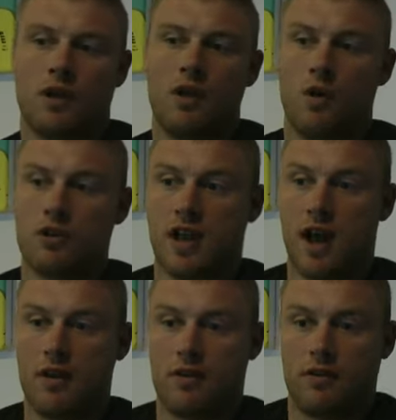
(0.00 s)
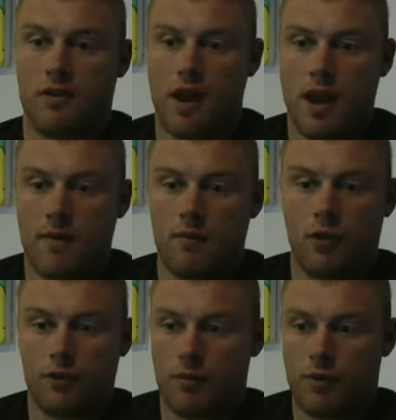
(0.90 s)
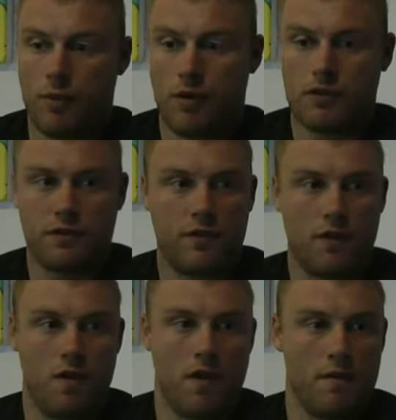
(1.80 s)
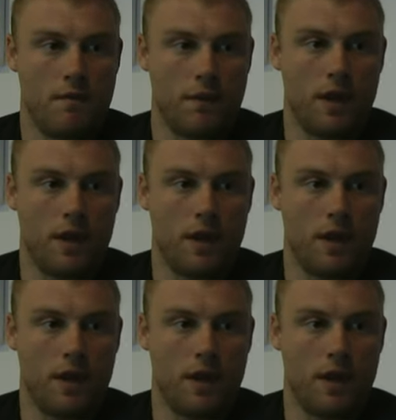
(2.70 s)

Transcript: It was hard. Nothing prepares you for it.